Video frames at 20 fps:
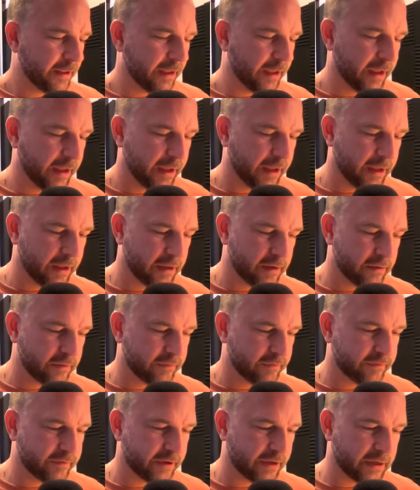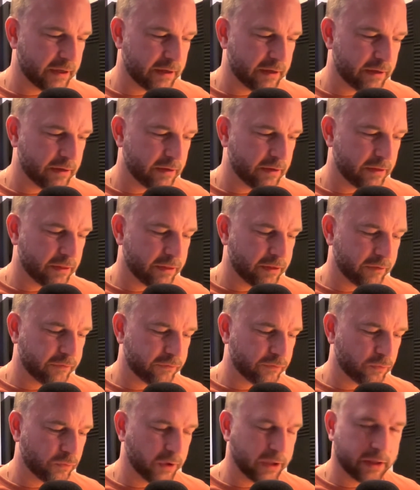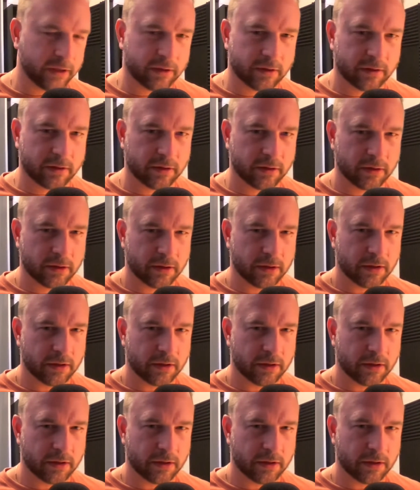And this week,